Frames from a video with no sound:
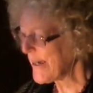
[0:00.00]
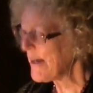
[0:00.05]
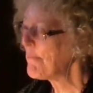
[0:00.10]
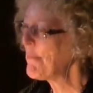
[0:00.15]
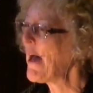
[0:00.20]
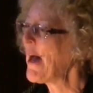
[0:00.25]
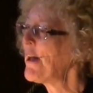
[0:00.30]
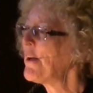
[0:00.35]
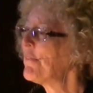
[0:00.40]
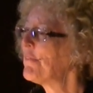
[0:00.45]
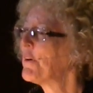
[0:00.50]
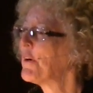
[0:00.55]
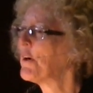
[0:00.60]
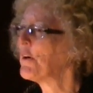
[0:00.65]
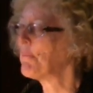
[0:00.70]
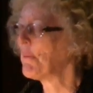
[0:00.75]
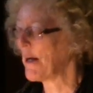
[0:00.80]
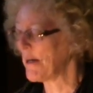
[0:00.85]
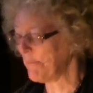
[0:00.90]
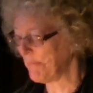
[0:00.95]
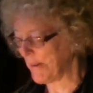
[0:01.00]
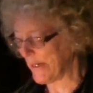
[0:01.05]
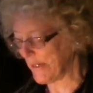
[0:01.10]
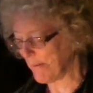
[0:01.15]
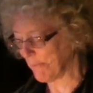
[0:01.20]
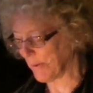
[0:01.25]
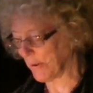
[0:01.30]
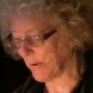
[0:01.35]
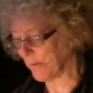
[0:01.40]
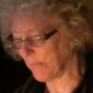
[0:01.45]
Come out of her, my
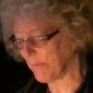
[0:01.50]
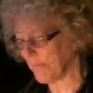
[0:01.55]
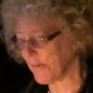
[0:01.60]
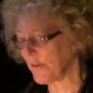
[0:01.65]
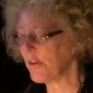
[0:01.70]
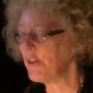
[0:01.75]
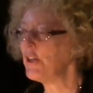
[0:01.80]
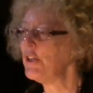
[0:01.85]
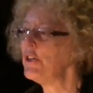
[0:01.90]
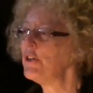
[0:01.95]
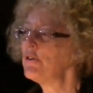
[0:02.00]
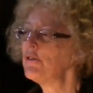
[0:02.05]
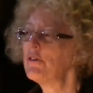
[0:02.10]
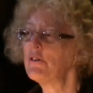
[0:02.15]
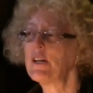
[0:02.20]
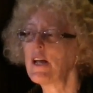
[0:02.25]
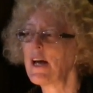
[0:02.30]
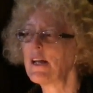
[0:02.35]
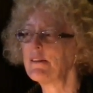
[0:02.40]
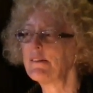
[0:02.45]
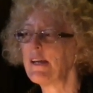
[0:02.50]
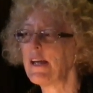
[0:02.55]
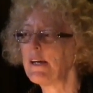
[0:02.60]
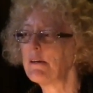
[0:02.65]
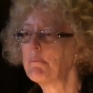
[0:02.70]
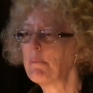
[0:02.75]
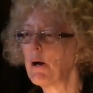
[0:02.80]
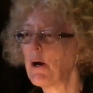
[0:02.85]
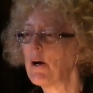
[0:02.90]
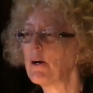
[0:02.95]
people, so that you do not
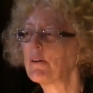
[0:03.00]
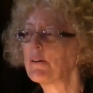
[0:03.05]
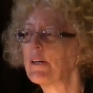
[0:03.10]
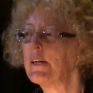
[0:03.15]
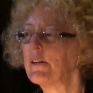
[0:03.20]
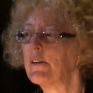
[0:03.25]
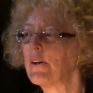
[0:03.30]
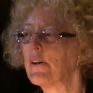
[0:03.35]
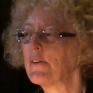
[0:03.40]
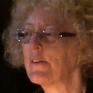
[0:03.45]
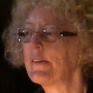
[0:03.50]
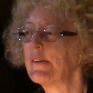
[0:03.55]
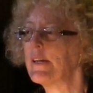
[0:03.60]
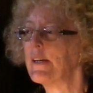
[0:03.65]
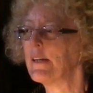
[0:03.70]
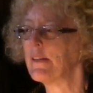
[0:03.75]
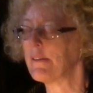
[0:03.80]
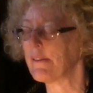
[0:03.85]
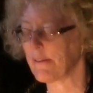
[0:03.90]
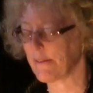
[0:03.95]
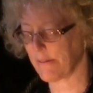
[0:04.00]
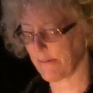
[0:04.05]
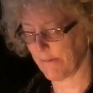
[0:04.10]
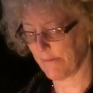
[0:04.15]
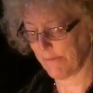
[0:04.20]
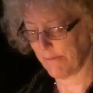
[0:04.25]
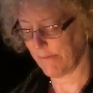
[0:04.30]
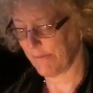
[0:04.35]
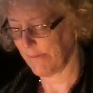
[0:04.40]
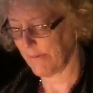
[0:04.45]
take part in her sins.
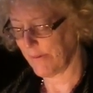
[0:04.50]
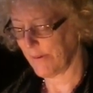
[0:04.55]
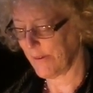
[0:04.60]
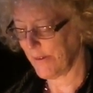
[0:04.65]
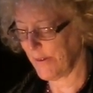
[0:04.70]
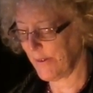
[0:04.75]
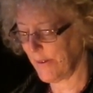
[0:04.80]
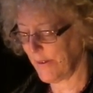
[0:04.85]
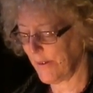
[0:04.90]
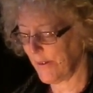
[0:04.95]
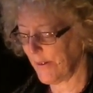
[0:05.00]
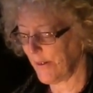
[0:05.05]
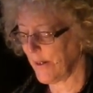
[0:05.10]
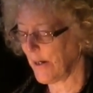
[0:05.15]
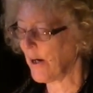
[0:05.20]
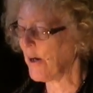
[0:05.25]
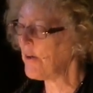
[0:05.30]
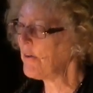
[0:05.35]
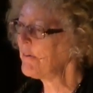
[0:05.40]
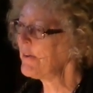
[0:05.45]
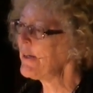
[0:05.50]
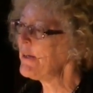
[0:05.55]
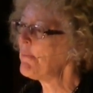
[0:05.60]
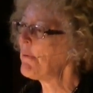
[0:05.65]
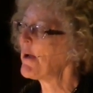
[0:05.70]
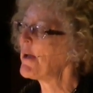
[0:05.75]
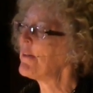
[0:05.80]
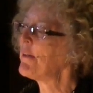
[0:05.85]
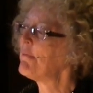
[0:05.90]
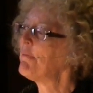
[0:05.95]
Only
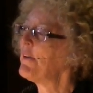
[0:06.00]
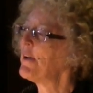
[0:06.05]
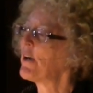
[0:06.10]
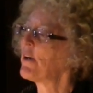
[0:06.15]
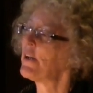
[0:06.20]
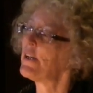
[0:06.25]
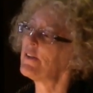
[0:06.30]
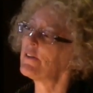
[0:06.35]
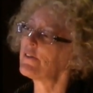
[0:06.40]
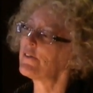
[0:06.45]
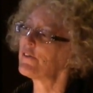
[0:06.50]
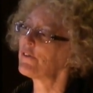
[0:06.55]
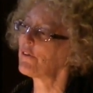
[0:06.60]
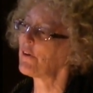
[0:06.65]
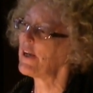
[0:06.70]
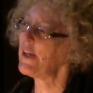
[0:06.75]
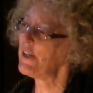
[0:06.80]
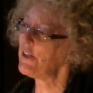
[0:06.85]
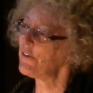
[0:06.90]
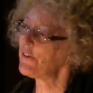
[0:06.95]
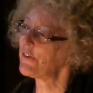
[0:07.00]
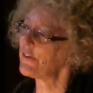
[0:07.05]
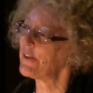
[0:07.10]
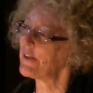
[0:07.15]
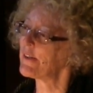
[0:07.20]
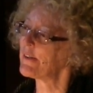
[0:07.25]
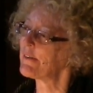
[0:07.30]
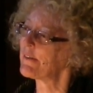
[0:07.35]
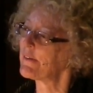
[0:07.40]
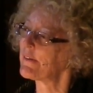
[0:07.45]
by the very
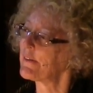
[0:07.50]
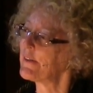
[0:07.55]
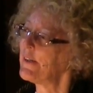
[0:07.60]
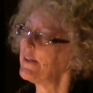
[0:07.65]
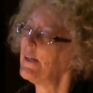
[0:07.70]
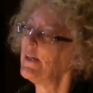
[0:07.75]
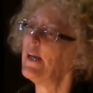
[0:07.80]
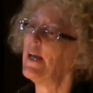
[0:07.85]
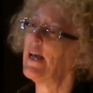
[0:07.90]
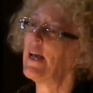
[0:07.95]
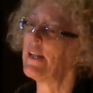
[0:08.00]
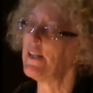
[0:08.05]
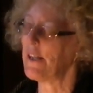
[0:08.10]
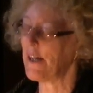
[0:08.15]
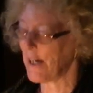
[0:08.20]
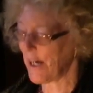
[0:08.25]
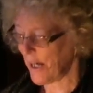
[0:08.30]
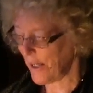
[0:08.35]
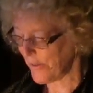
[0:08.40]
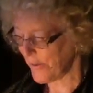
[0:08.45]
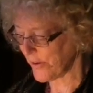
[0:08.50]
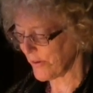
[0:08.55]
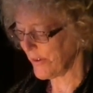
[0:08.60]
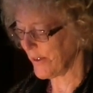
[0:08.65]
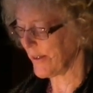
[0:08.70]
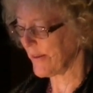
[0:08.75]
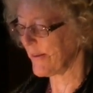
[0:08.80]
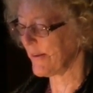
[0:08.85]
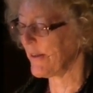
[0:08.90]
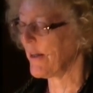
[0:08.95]
strangeness and
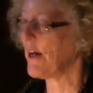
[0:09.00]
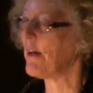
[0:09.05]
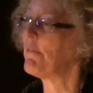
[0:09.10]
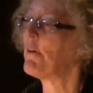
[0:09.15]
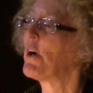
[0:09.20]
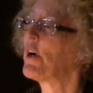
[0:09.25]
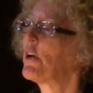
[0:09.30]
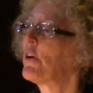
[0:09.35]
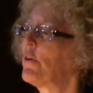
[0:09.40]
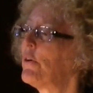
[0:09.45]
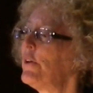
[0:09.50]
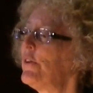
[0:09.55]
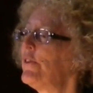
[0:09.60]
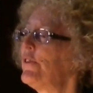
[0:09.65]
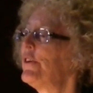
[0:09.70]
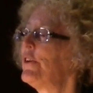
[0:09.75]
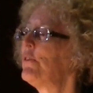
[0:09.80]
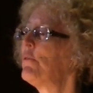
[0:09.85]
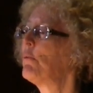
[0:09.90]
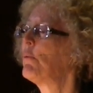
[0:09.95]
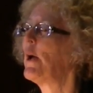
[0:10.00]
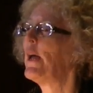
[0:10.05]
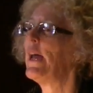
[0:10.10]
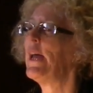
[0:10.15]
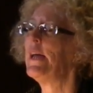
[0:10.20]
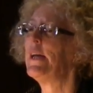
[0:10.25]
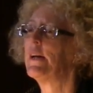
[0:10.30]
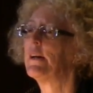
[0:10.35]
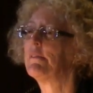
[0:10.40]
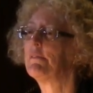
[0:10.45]
otherness of our Christian
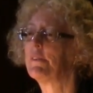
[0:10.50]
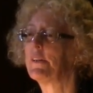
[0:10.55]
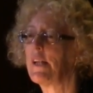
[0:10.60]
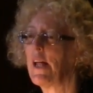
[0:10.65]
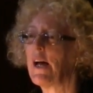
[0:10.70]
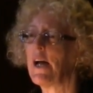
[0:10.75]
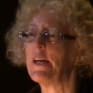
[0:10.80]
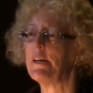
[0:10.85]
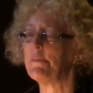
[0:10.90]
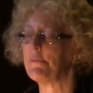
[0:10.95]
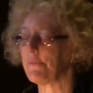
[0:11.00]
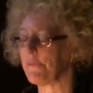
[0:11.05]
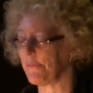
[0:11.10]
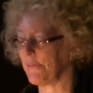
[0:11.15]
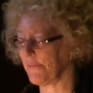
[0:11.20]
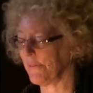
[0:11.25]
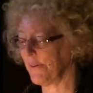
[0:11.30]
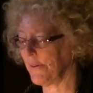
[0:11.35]
way of life